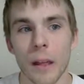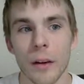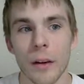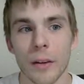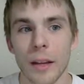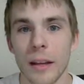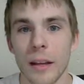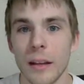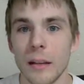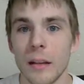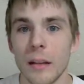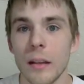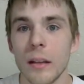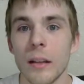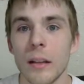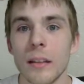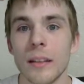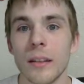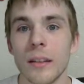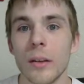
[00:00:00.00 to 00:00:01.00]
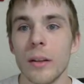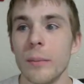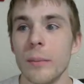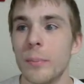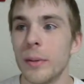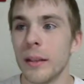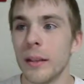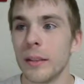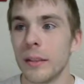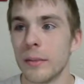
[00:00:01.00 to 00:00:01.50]
Okay, the only
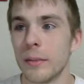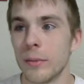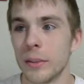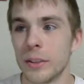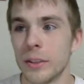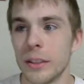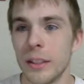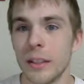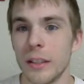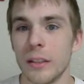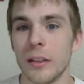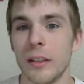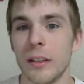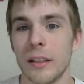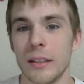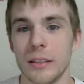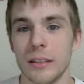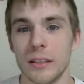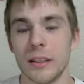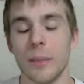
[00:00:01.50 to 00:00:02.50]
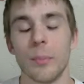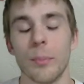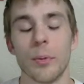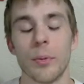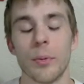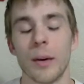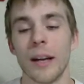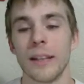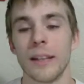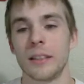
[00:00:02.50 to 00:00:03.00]
big difference here is the
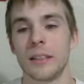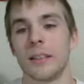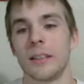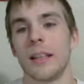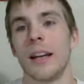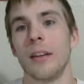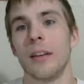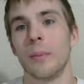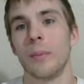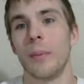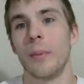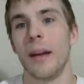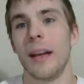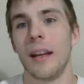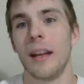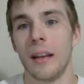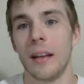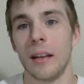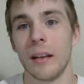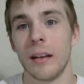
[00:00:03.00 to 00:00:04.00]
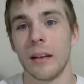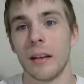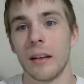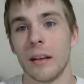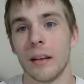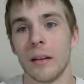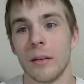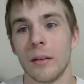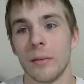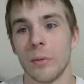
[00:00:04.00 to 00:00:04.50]
price that you're paying
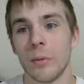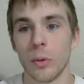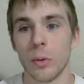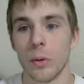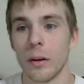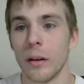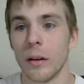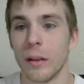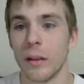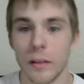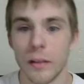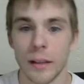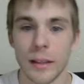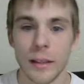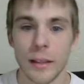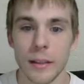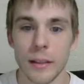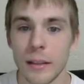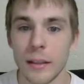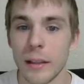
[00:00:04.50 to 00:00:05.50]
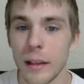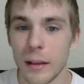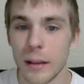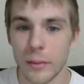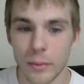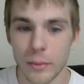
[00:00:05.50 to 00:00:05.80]
for the ETF.